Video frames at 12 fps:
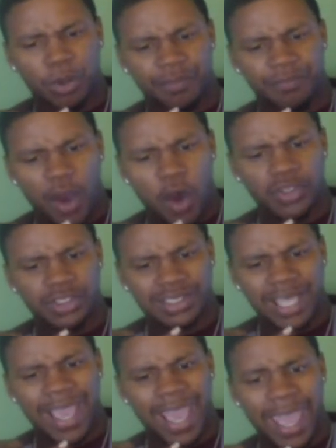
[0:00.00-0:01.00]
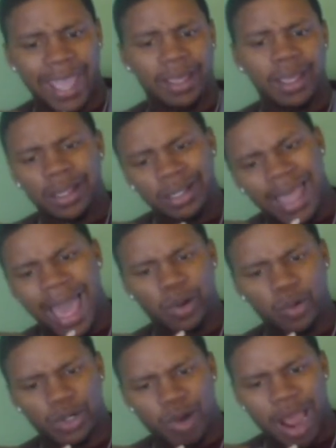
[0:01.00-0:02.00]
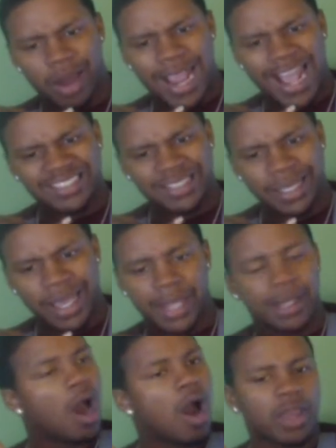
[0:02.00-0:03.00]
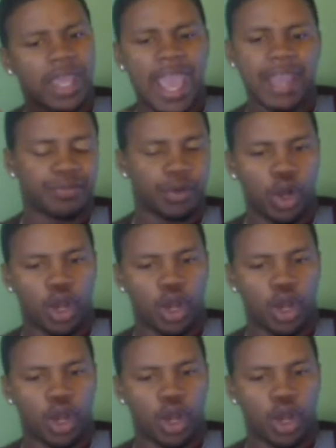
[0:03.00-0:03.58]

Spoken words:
on the phone and say, hey, Louder Crowder has a gun. Okay.